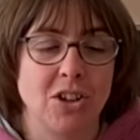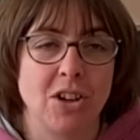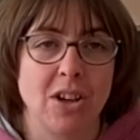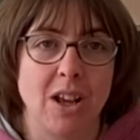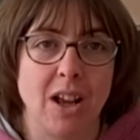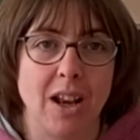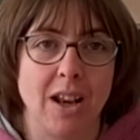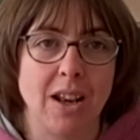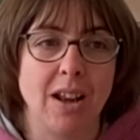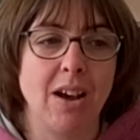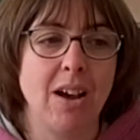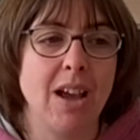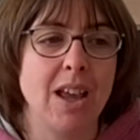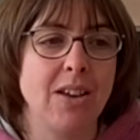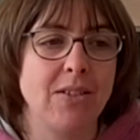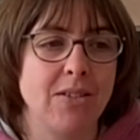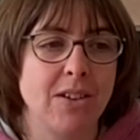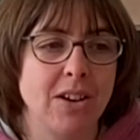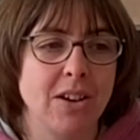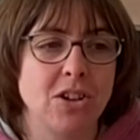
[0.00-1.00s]
Alive,
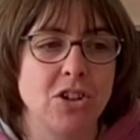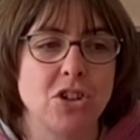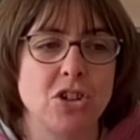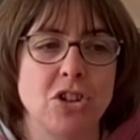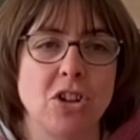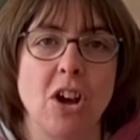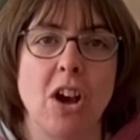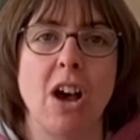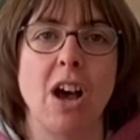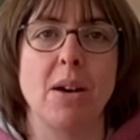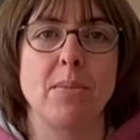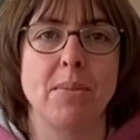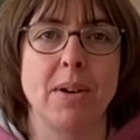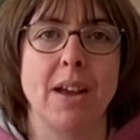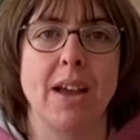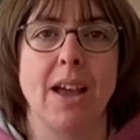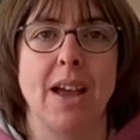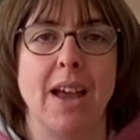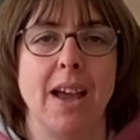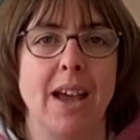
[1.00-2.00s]
sharp
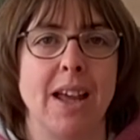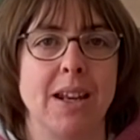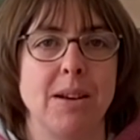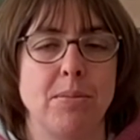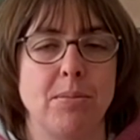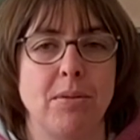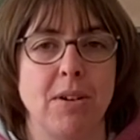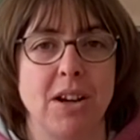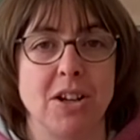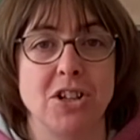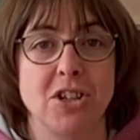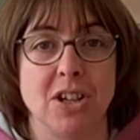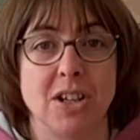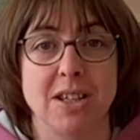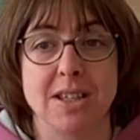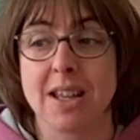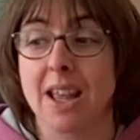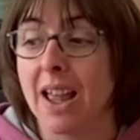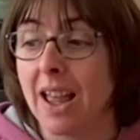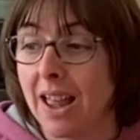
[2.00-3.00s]
and precious.
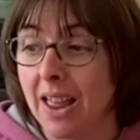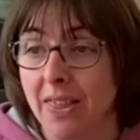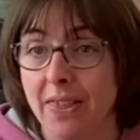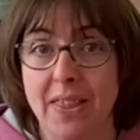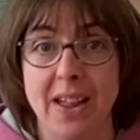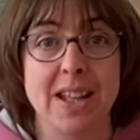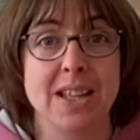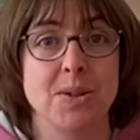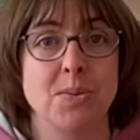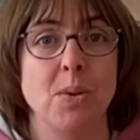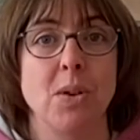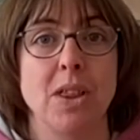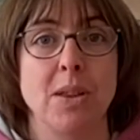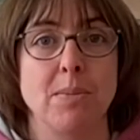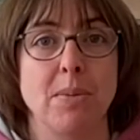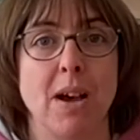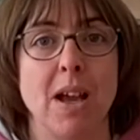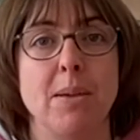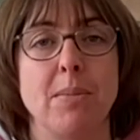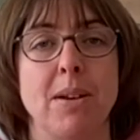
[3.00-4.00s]
That's what the
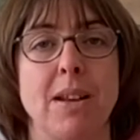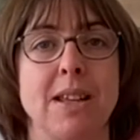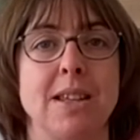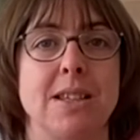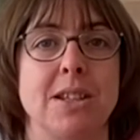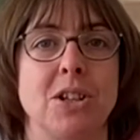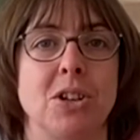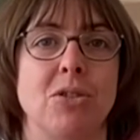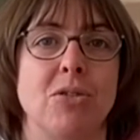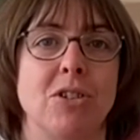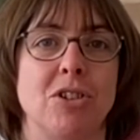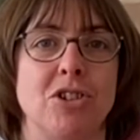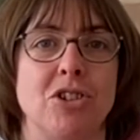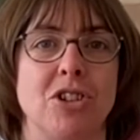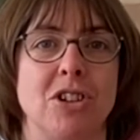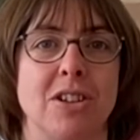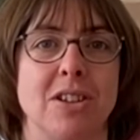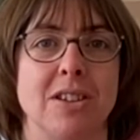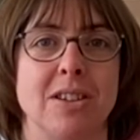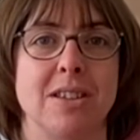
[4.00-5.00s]
Bible is to
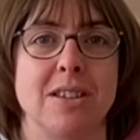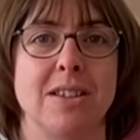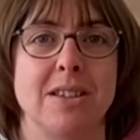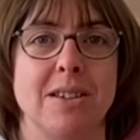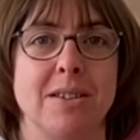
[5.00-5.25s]
Christians.